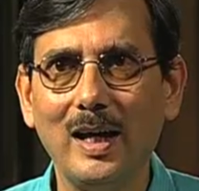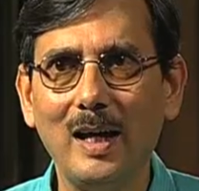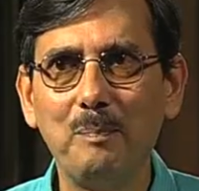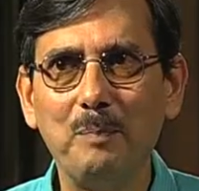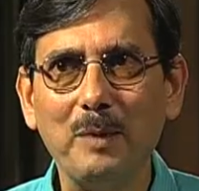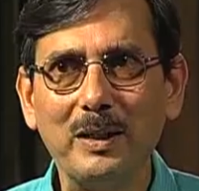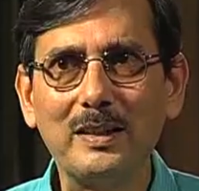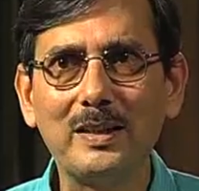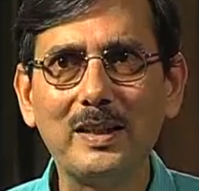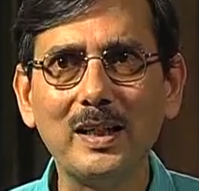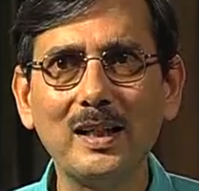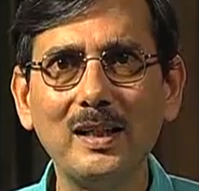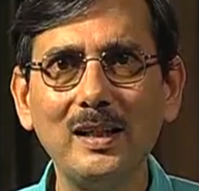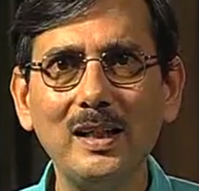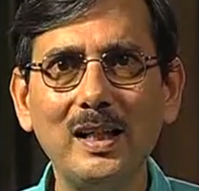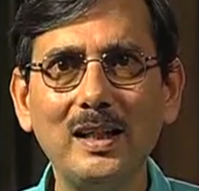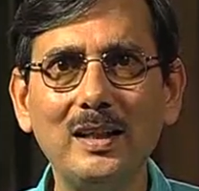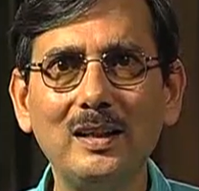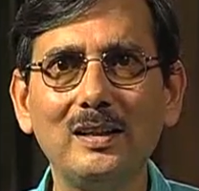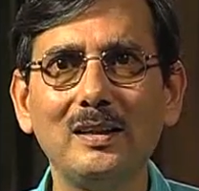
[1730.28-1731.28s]
a
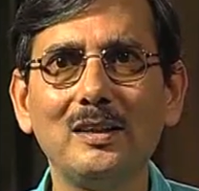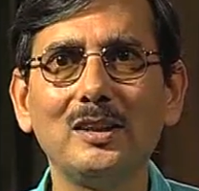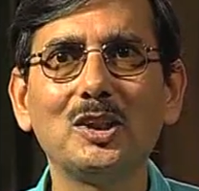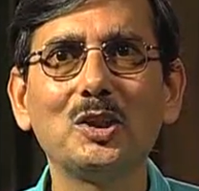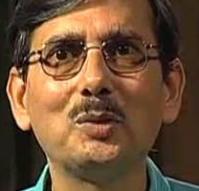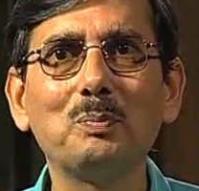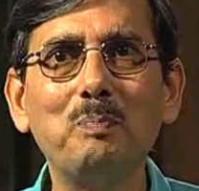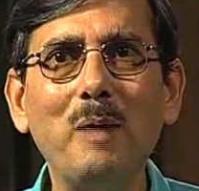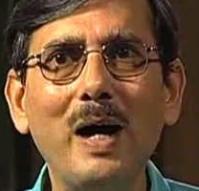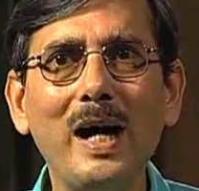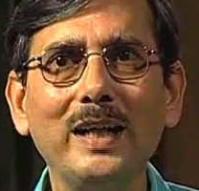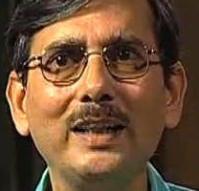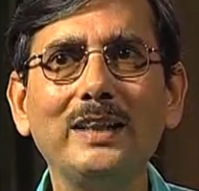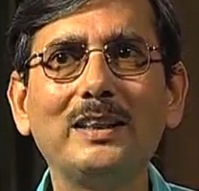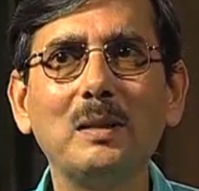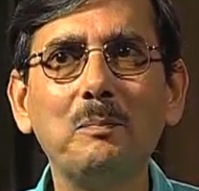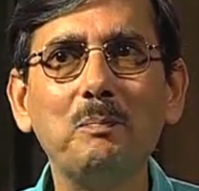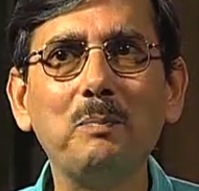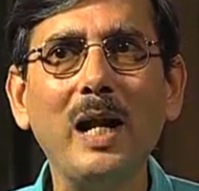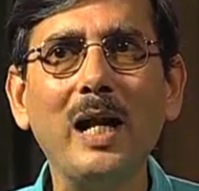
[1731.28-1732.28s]
particular
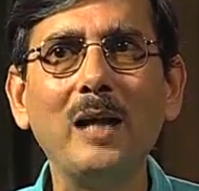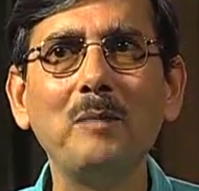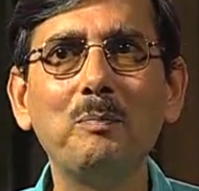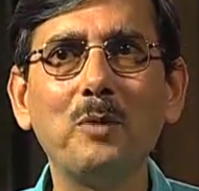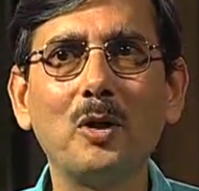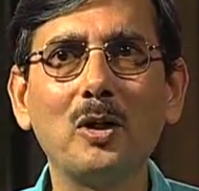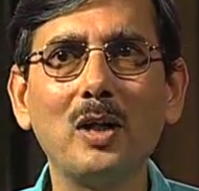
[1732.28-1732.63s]
spice, a plant